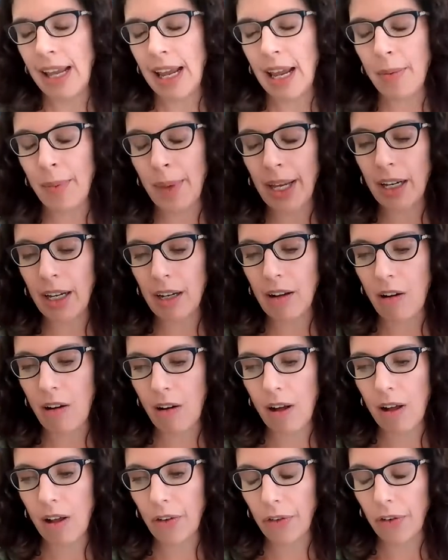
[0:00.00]
and we got a
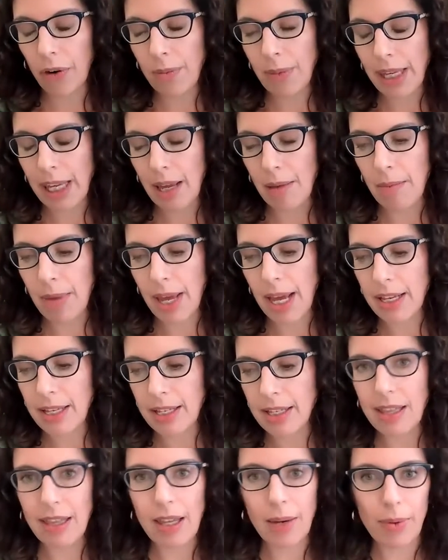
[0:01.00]
call from
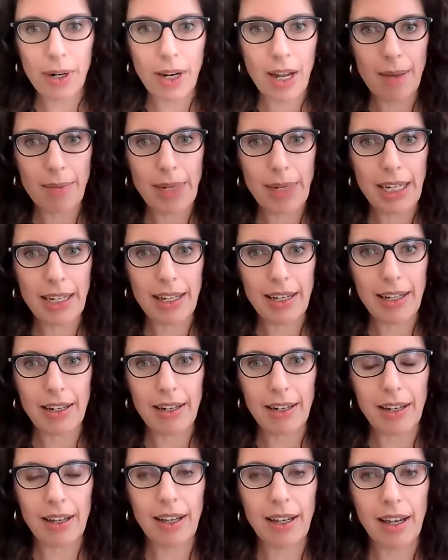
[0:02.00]
EMS that they were coming
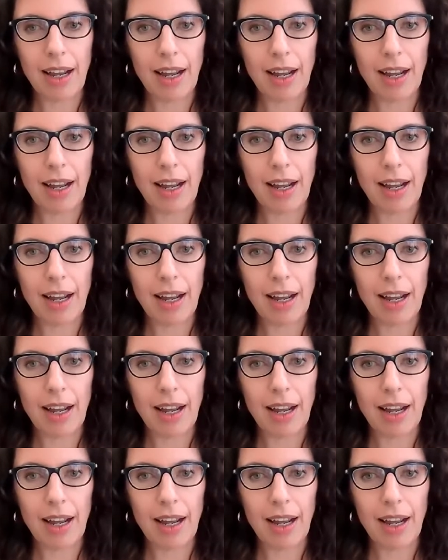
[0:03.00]
in